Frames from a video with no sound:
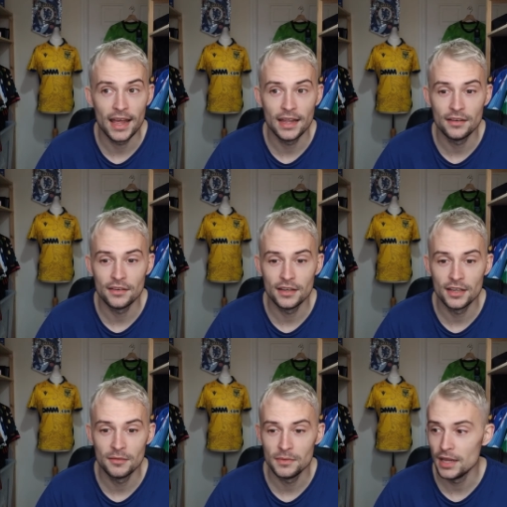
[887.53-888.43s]
And
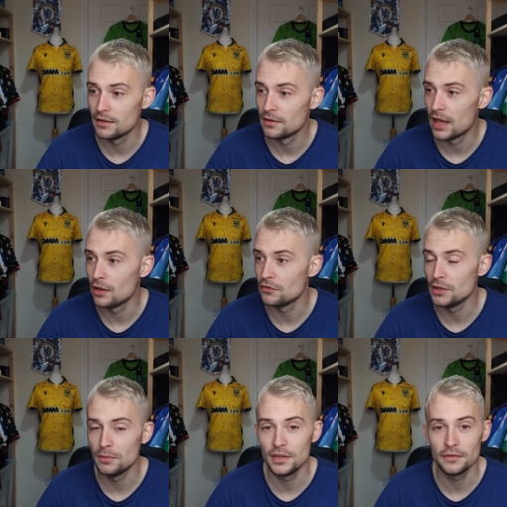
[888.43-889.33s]
I'll see
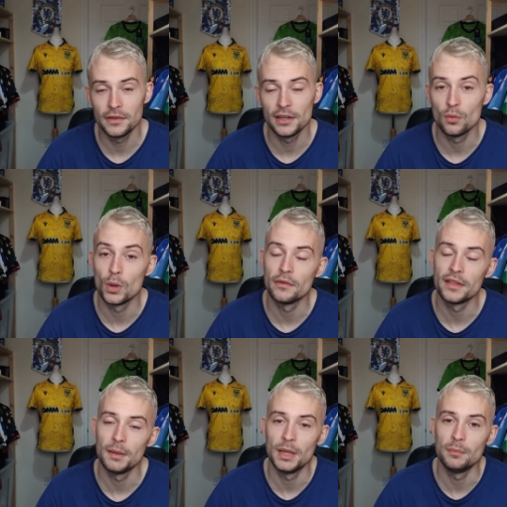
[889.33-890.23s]
you in the next video, whatever that may